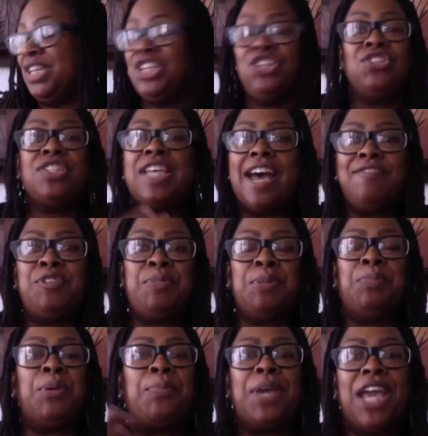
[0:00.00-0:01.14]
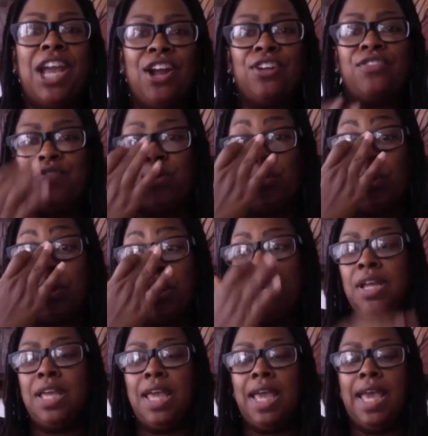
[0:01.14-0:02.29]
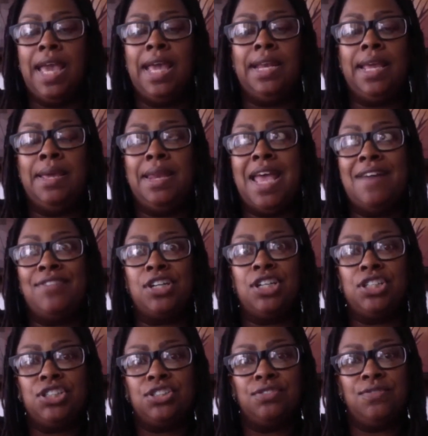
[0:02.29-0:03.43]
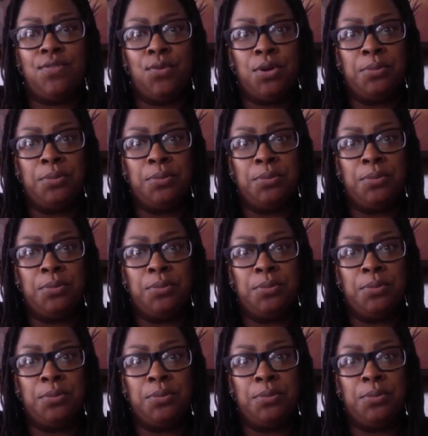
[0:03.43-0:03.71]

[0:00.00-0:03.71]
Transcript: you just have to be prepared for and have a cushion for,